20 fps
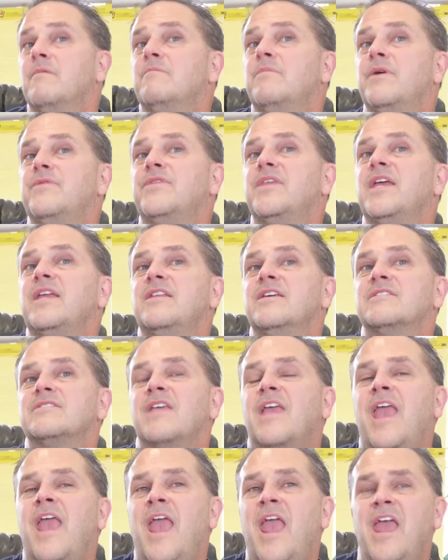but they just
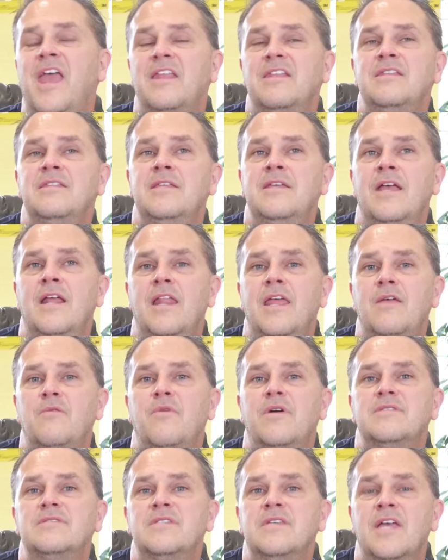hate
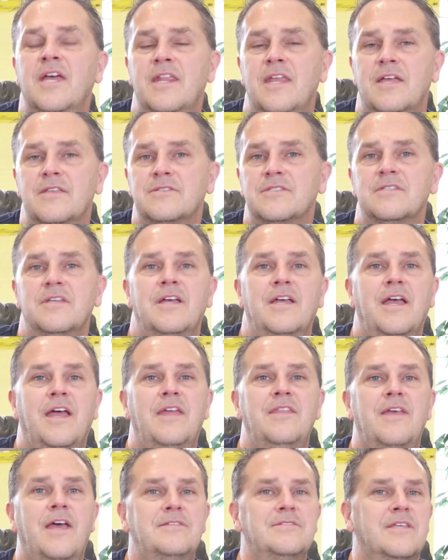dealing with tenants,
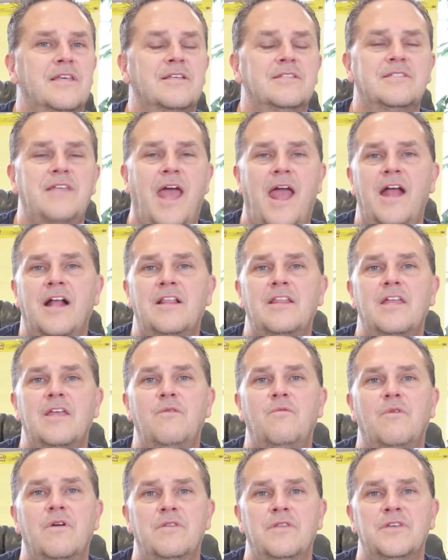and that's
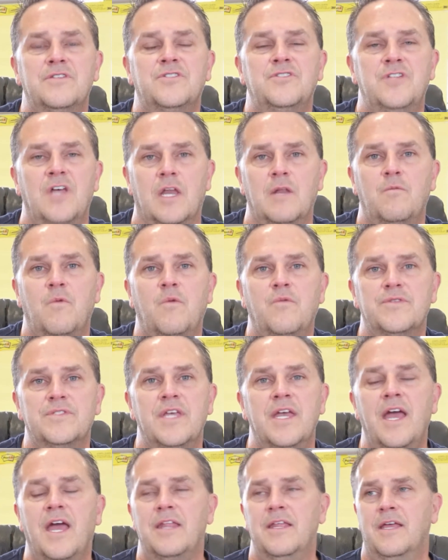exactly where this gentleman
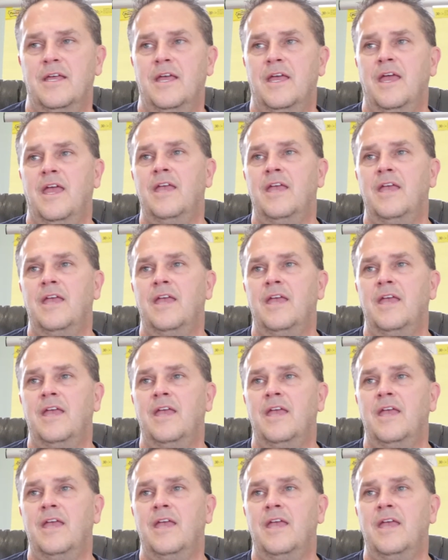was at.